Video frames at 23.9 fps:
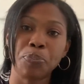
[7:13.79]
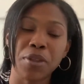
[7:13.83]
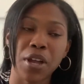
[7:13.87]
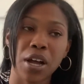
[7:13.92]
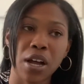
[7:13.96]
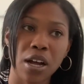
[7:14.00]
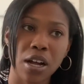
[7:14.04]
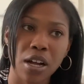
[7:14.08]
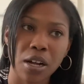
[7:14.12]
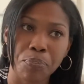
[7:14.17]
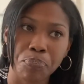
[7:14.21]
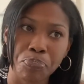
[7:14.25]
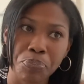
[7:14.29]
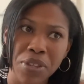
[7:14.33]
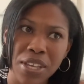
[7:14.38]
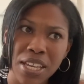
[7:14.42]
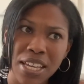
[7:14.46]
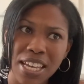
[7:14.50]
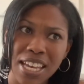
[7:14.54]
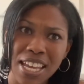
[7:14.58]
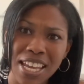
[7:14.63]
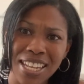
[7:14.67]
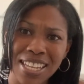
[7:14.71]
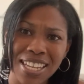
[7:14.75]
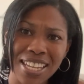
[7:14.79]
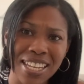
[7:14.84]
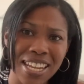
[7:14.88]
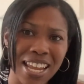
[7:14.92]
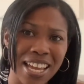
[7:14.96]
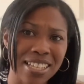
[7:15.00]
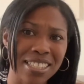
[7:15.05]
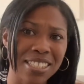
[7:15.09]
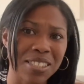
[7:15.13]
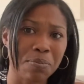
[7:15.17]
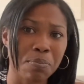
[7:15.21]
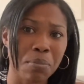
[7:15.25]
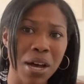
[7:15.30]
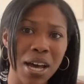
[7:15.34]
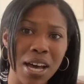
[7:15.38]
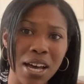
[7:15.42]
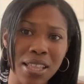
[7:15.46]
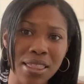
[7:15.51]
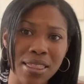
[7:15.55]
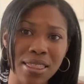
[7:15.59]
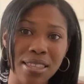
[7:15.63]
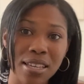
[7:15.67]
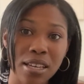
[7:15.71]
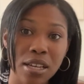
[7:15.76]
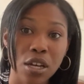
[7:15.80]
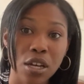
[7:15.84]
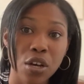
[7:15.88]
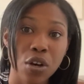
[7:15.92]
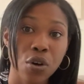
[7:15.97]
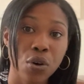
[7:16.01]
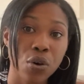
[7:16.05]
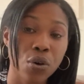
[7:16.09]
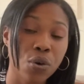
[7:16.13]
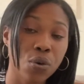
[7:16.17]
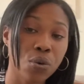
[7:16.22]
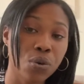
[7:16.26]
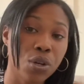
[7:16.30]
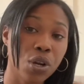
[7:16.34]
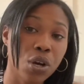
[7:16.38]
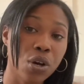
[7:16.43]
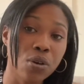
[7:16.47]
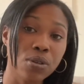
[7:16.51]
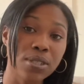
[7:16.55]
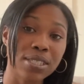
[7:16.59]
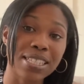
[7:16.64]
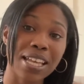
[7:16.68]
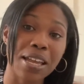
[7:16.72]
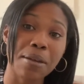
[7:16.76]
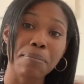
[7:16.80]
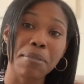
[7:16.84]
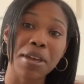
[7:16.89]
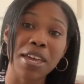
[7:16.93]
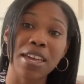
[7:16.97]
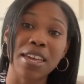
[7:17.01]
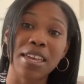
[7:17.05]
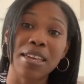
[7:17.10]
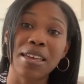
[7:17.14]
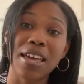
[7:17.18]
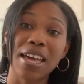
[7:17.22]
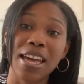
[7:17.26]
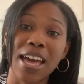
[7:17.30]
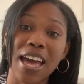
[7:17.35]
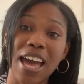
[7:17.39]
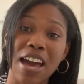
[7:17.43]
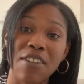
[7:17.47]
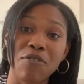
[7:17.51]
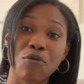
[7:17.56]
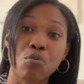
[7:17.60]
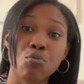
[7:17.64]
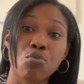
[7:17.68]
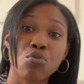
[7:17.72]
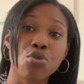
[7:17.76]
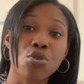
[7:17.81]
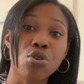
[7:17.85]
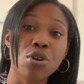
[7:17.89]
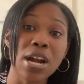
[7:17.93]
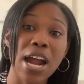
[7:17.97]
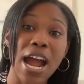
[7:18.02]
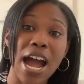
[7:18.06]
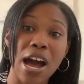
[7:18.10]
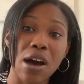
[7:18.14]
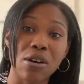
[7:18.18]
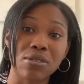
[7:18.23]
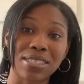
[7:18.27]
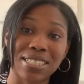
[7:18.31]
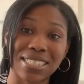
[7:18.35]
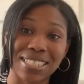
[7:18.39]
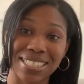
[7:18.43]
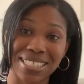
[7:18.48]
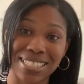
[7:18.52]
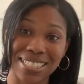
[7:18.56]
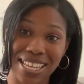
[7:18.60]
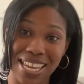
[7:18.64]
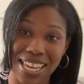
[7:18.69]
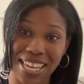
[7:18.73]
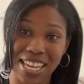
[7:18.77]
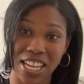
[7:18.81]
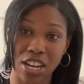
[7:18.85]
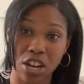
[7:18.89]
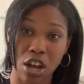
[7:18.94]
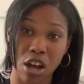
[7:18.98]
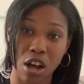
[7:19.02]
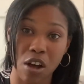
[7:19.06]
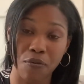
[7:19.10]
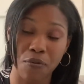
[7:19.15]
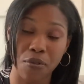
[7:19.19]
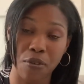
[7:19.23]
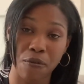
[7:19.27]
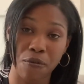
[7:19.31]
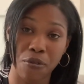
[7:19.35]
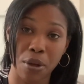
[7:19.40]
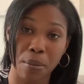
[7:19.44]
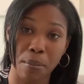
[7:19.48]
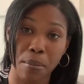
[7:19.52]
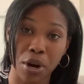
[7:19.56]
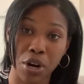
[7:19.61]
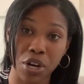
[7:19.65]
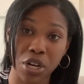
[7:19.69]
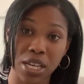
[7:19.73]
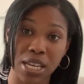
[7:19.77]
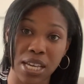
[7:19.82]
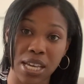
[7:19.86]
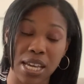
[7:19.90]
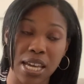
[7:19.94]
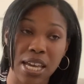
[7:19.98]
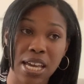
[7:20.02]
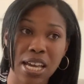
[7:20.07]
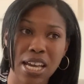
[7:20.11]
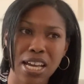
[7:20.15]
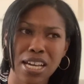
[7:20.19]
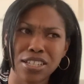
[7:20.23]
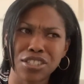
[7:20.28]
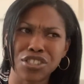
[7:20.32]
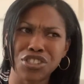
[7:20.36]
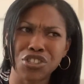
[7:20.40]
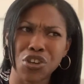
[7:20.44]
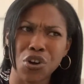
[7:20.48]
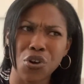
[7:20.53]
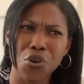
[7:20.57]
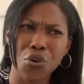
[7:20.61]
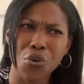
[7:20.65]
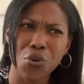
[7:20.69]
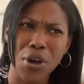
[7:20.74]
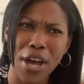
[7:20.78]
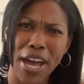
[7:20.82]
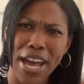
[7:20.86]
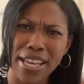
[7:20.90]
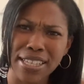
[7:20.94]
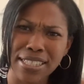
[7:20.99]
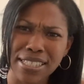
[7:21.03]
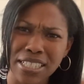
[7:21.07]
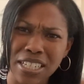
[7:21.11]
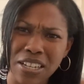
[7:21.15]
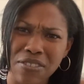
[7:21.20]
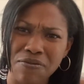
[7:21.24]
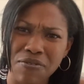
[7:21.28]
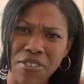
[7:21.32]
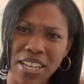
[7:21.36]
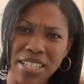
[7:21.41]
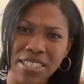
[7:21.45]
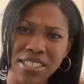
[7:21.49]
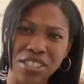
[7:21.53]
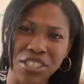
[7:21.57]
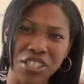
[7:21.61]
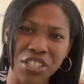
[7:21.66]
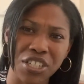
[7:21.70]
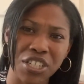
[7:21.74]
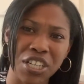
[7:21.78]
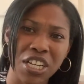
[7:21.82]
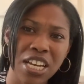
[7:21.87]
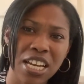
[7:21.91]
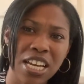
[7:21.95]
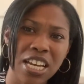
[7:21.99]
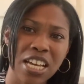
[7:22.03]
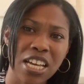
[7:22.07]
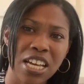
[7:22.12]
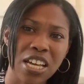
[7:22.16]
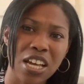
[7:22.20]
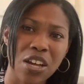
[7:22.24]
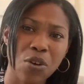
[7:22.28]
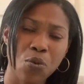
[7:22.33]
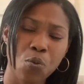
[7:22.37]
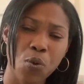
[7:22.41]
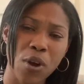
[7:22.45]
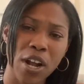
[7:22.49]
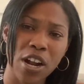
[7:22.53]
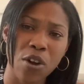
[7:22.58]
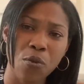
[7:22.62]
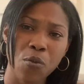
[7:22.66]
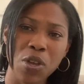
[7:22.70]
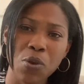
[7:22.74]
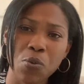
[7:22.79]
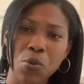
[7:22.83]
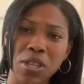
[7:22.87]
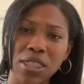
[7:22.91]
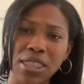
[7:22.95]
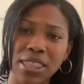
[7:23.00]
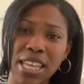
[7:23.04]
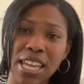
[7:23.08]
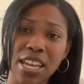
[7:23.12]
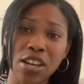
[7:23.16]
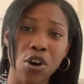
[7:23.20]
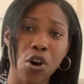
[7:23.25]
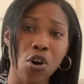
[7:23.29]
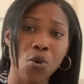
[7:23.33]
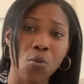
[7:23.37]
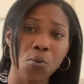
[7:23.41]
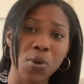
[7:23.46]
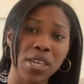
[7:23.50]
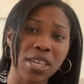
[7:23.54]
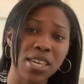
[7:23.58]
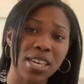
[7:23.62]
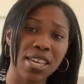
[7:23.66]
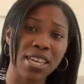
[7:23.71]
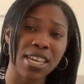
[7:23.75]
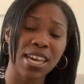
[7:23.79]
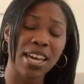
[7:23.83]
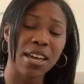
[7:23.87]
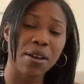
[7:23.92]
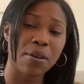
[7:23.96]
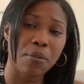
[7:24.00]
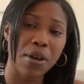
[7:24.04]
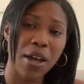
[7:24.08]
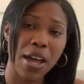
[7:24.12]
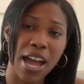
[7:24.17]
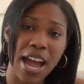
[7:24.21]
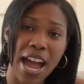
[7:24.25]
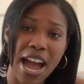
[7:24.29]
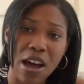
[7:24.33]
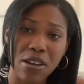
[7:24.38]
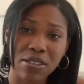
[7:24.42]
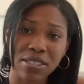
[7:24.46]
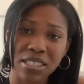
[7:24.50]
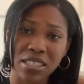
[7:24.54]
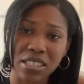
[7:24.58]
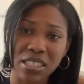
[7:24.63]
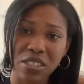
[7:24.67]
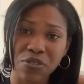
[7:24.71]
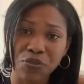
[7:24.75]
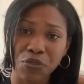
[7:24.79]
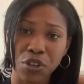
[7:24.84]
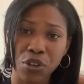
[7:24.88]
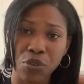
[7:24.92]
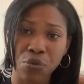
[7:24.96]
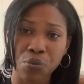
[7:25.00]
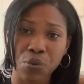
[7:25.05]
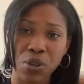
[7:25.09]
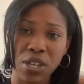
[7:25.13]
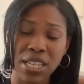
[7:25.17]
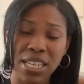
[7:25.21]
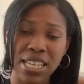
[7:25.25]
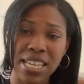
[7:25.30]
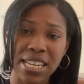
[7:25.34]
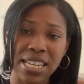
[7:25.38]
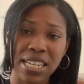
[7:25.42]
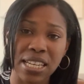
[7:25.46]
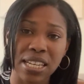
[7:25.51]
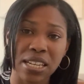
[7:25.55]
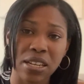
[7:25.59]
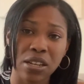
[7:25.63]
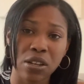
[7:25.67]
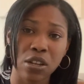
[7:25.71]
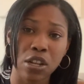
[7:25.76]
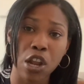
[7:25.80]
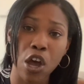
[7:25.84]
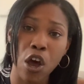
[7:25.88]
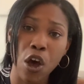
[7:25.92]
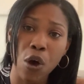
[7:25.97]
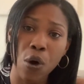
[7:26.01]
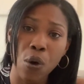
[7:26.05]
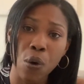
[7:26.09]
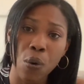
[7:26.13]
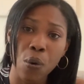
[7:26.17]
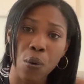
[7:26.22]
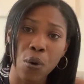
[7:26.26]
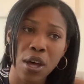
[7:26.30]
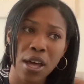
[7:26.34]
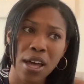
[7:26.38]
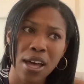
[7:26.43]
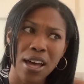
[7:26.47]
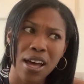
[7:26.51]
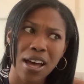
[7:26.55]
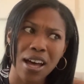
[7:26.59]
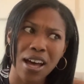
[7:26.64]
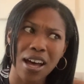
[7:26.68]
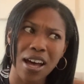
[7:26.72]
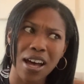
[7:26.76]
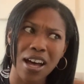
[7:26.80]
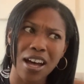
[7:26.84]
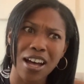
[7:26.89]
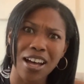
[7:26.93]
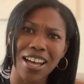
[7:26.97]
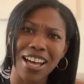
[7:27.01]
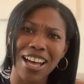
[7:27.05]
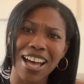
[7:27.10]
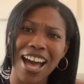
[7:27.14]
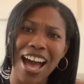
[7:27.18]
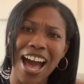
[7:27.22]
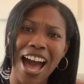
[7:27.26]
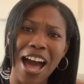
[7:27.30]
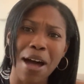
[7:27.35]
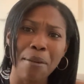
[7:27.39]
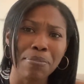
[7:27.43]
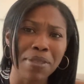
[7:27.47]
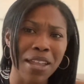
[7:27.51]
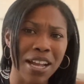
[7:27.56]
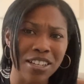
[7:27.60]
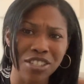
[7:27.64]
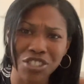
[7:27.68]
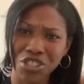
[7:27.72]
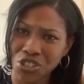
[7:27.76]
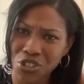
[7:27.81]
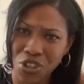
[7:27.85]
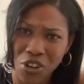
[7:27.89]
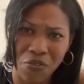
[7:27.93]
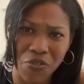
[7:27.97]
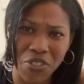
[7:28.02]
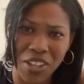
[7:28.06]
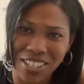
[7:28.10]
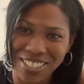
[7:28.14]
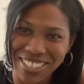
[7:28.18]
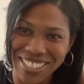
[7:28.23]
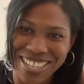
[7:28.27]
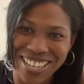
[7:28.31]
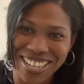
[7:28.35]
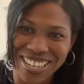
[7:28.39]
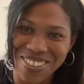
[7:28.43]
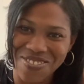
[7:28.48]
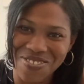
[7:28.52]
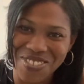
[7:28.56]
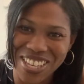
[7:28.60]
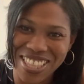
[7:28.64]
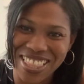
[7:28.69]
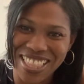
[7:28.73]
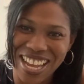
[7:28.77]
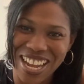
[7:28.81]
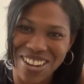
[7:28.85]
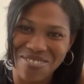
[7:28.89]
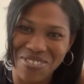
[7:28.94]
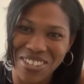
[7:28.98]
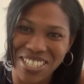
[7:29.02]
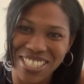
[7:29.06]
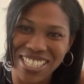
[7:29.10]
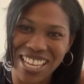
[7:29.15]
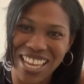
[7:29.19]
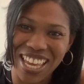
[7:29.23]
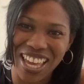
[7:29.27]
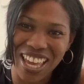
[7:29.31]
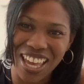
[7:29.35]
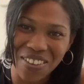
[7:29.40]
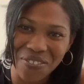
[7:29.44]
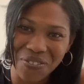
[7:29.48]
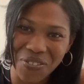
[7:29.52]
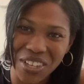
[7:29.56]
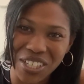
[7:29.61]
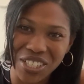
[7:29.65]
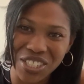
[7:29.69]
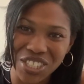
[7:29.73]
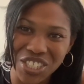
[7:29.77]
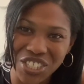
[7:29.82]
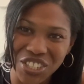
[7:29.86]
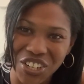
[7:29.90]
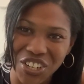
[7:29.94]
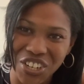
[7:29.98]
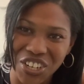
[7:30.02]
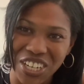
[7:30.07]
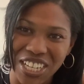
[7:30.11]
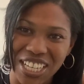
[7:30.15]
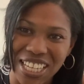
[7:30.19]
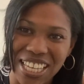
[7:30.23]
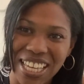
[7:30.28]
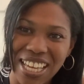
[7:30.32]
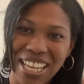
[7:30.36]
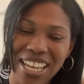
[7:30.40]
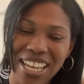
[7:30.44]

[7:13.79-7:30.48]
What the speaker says: In the next month, who knows, they may have more houses taken off of the market. So as an investor, where we would think, oh, we can get houses for really low, I'm not sure if there's going to be that much inventory